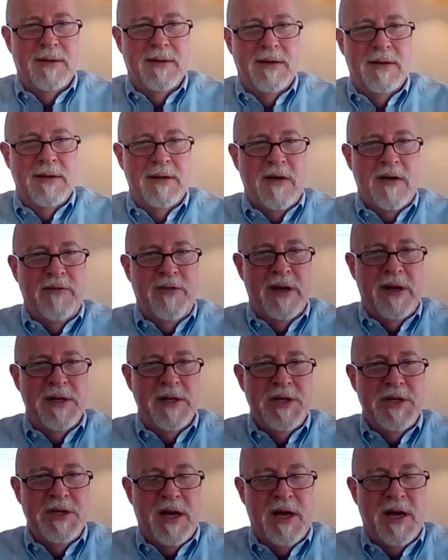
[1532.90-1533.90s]

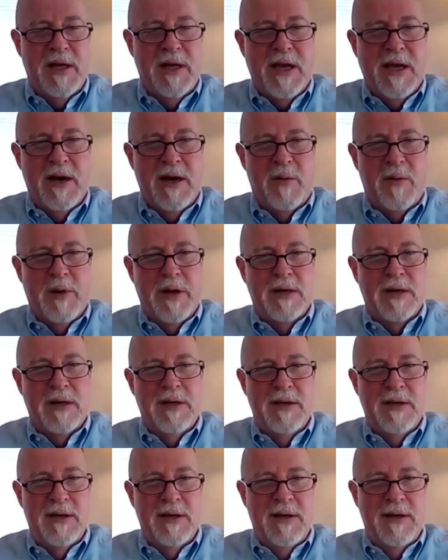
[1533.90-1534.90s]
Confidentiality. I
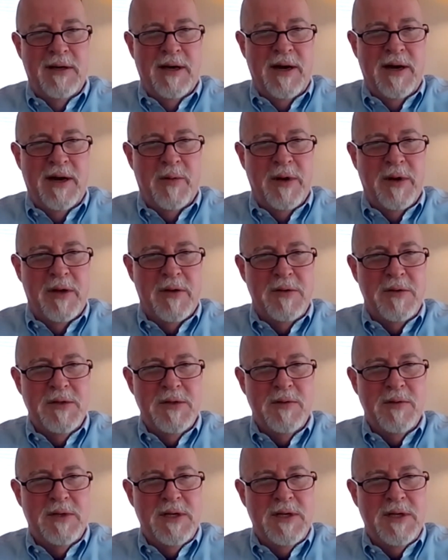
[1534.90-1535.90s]
don't want to go
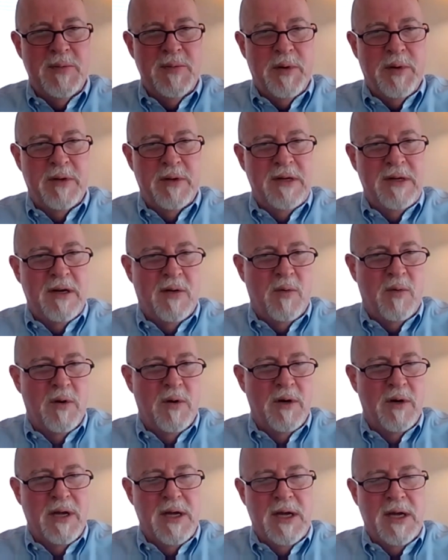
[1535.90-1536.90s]
too deep, but we're
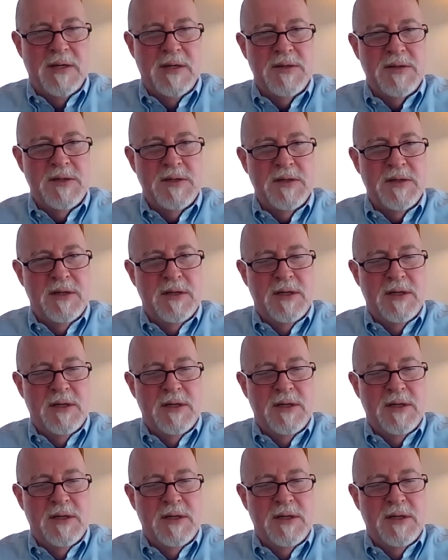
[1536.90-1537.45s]
in a case